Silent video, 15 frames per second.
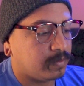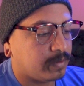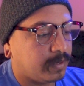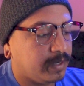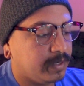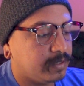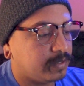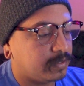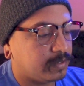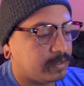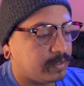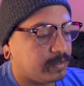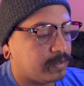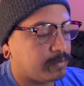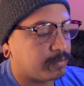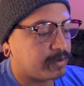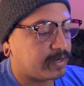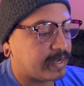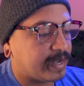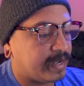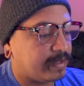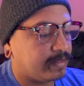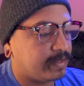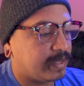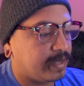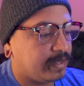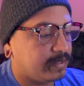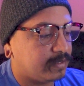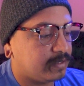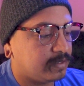All right, and then we're going to add
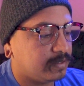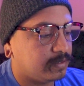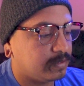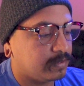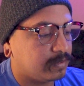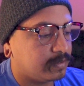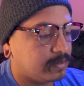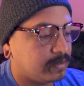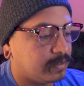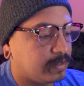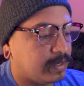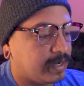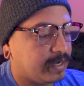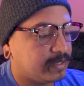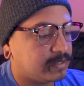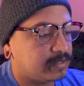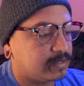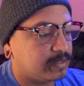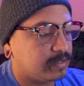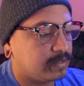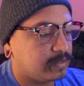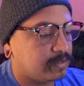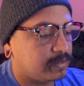that. Next.